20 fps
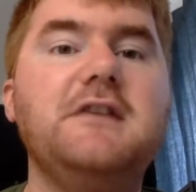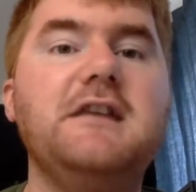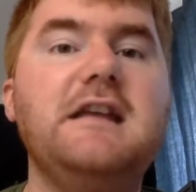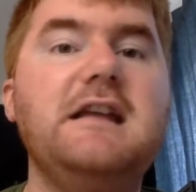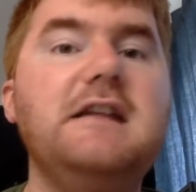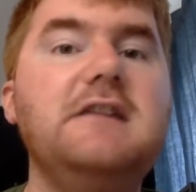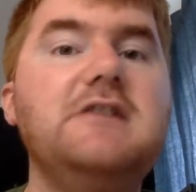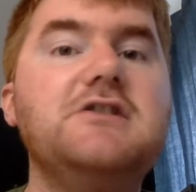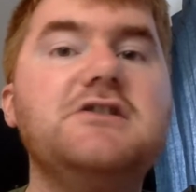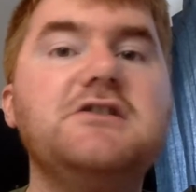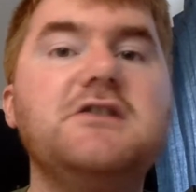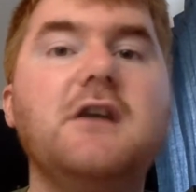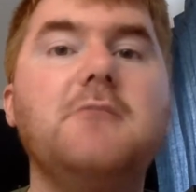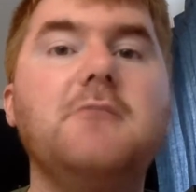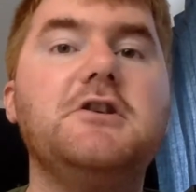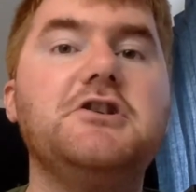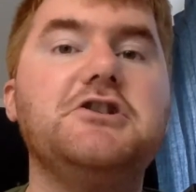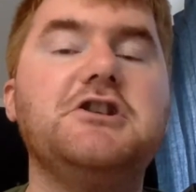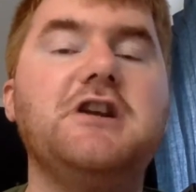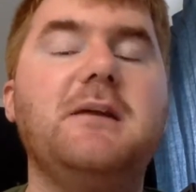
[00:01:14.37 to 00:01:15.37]
in some
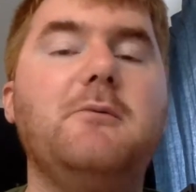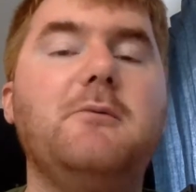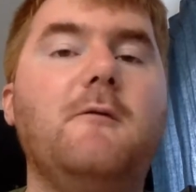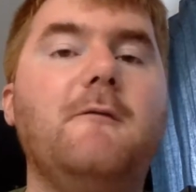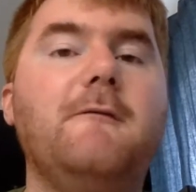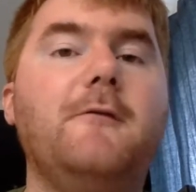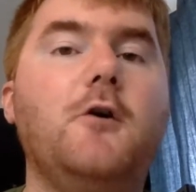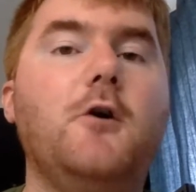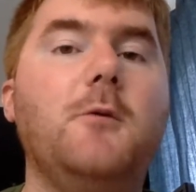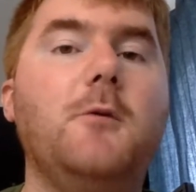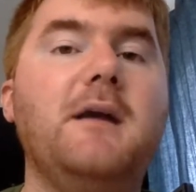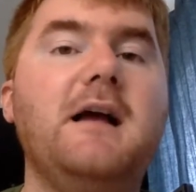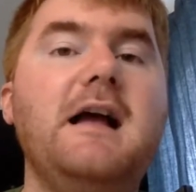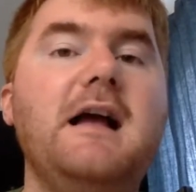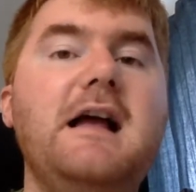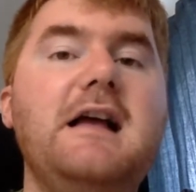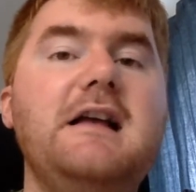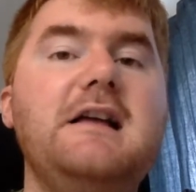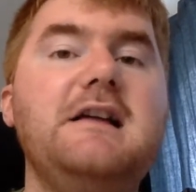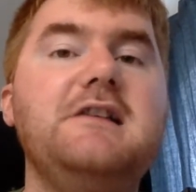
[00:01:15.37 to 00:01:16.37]
shape or form
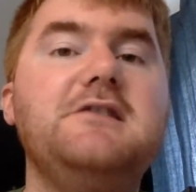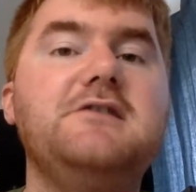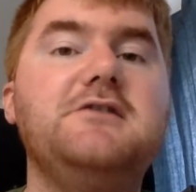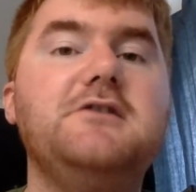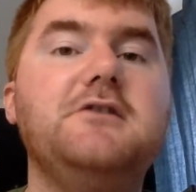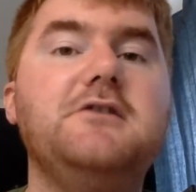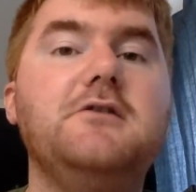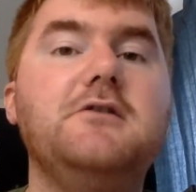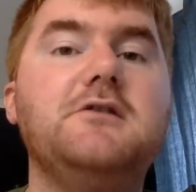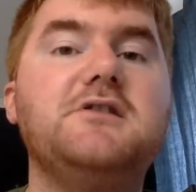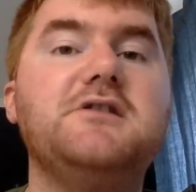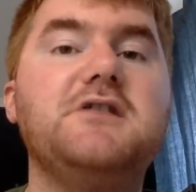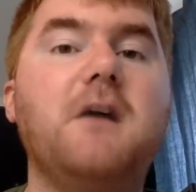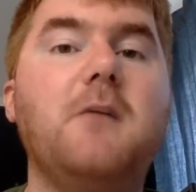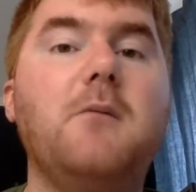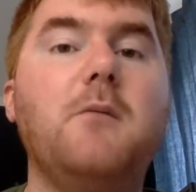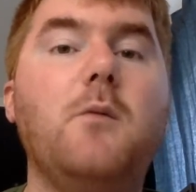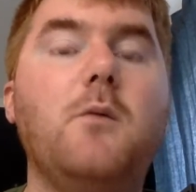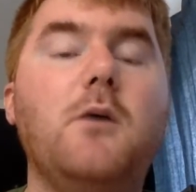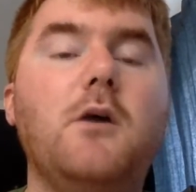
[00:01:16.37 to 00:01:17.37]
is do
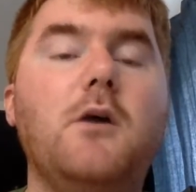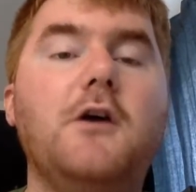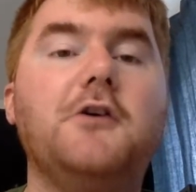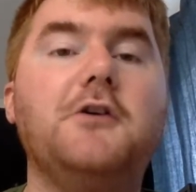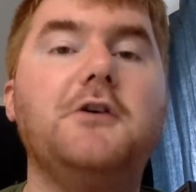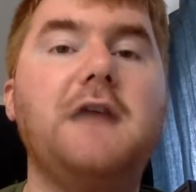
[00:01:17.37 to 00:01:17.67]
some work on